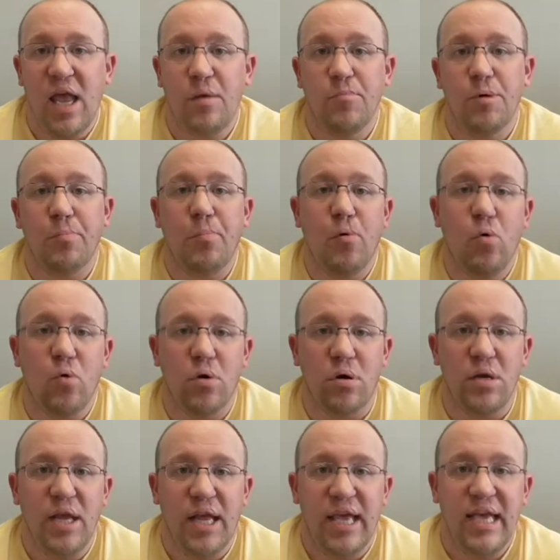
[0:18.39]
and
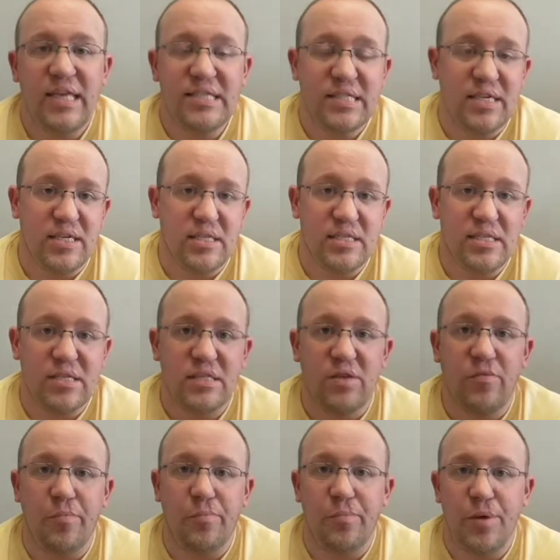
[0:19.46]
report incidences
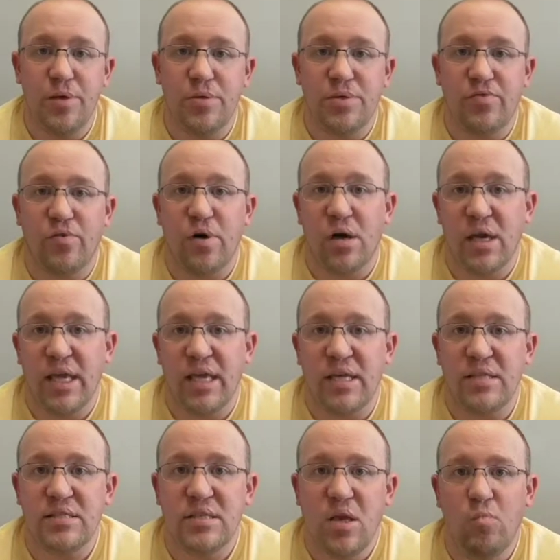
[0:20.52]
of abuse for our
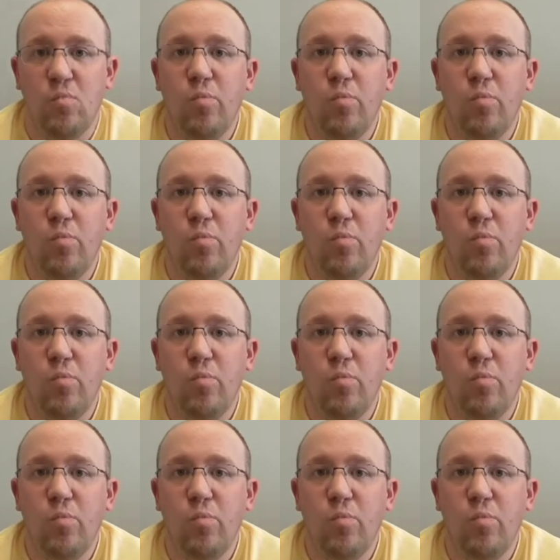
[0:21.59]
kids.